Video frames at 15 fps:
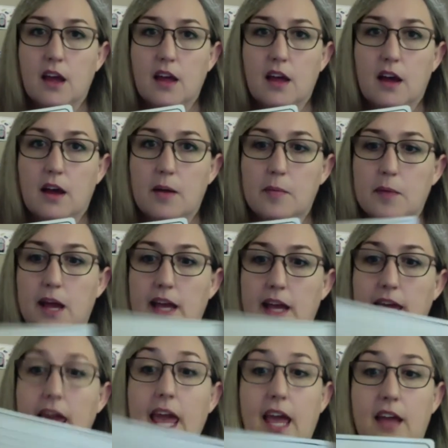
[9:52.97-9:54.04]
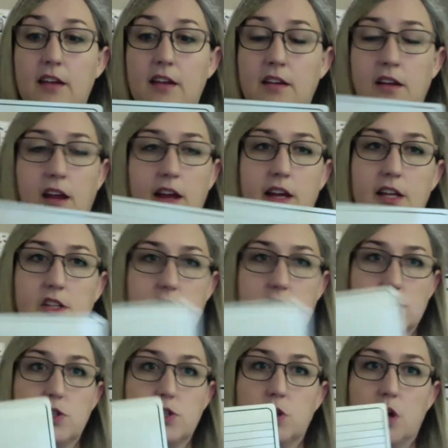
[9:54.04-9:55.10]
I can
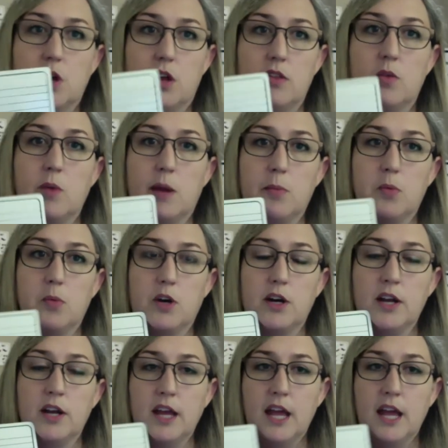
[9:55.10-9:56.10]
just do it on the whiteboard.